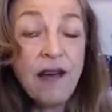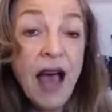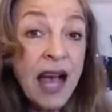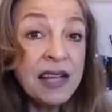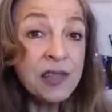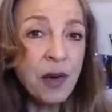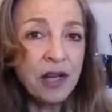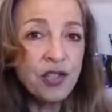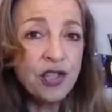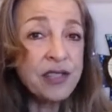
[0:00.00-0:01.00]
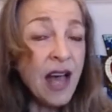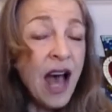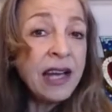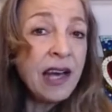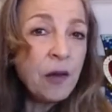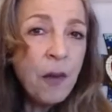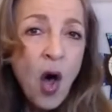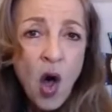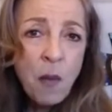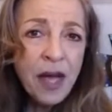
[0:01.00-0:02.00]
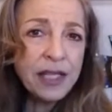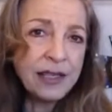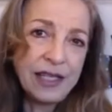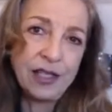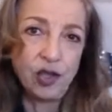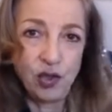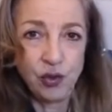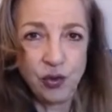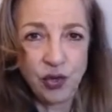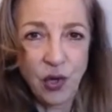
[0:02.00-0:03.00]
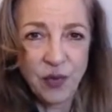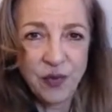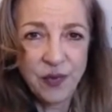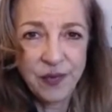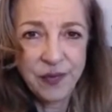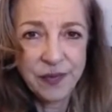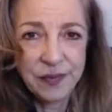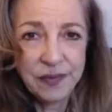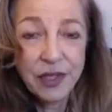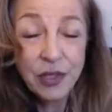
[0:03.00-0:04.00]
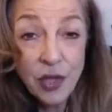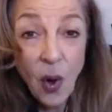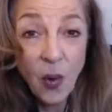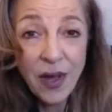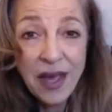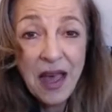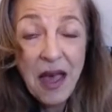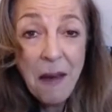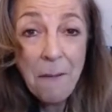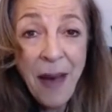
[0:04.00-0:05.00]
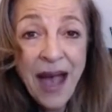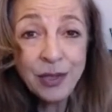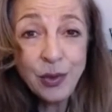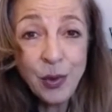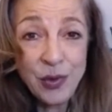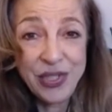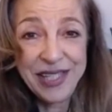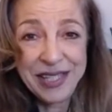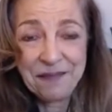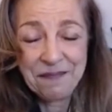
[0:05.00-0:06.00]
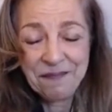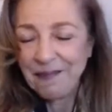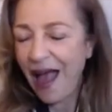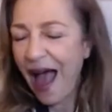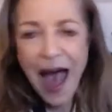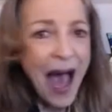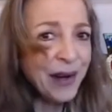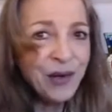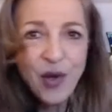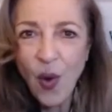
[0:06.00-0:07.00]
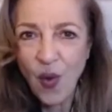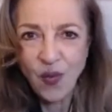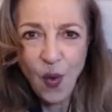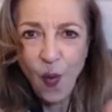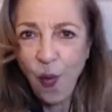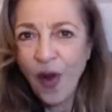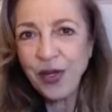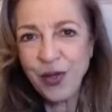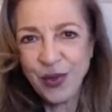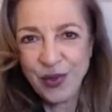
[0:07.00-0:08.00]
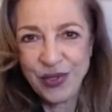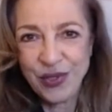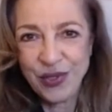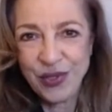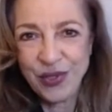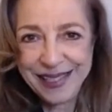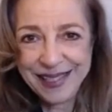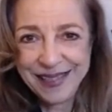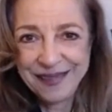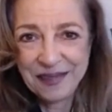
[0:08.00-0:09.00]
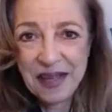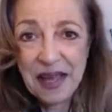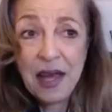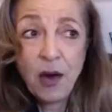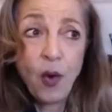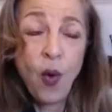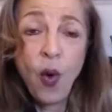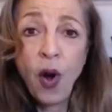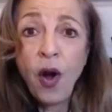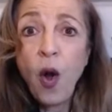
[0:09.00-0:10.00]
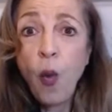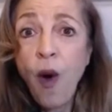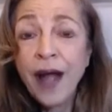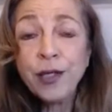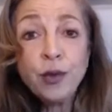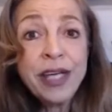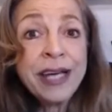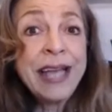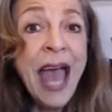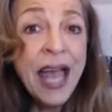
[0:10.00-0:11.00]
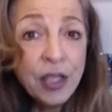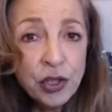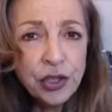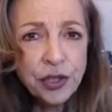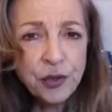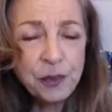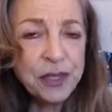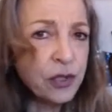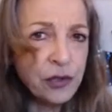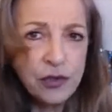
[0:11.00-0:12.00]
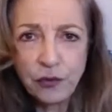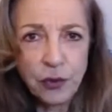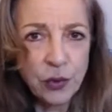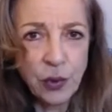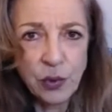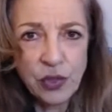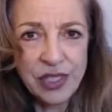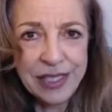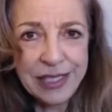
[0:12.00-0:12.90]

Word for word: as much as I help all my clients do so. So, back to OCD. I don't know what your OCD is or why you get anxious because of your OCD.